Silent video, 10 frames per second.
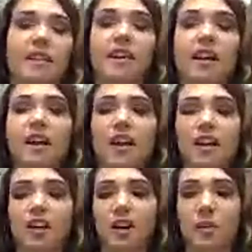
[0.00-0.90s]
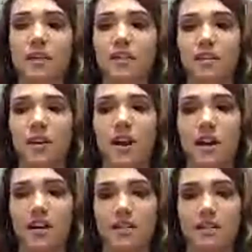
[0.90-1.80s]
And it's
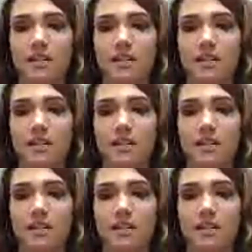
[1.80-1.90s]
not,